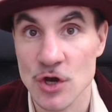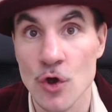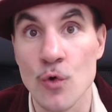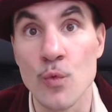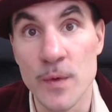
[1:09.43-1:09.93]

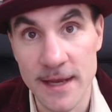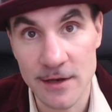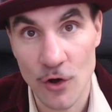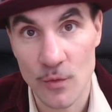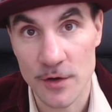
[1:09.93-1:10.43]
we
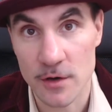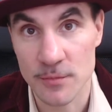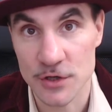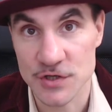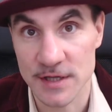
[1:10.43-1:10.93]
know what our
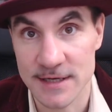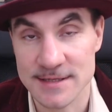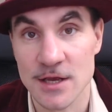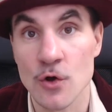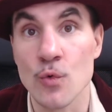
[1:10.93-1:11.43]
budget is,
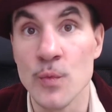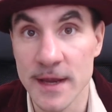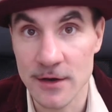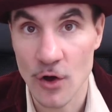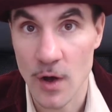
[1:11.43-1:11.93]
we
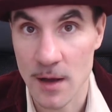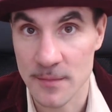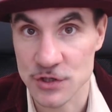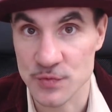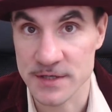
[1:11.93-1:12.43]
know how
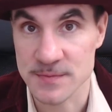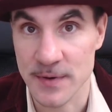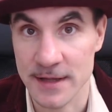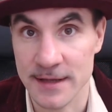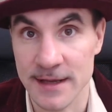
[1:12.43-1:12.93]
much we're
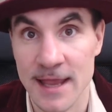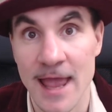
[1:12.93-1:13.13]
spending,